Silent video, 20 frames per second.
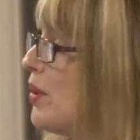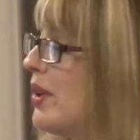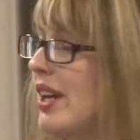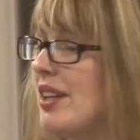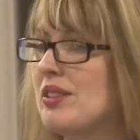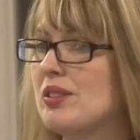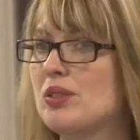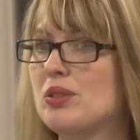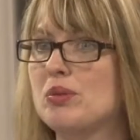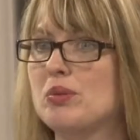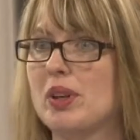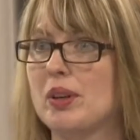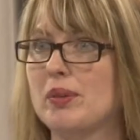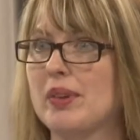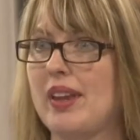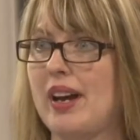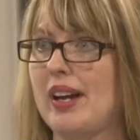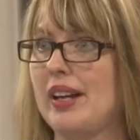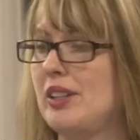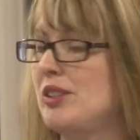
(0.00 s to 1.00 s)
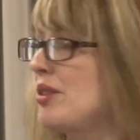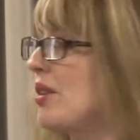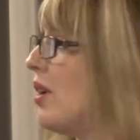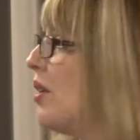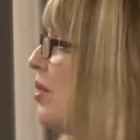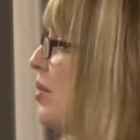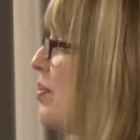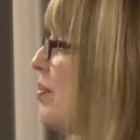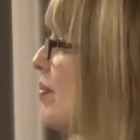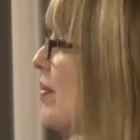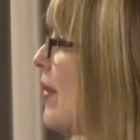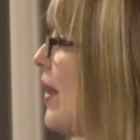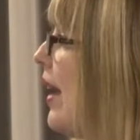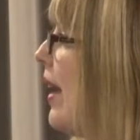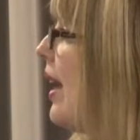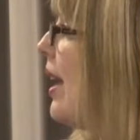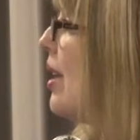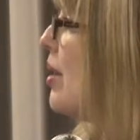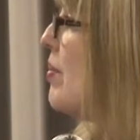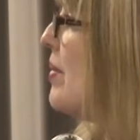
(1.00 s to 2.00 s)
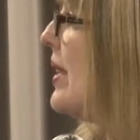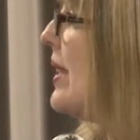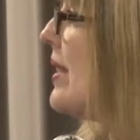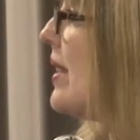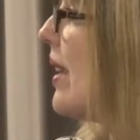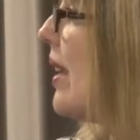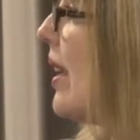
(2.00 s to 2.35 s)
We also do work with hydro. These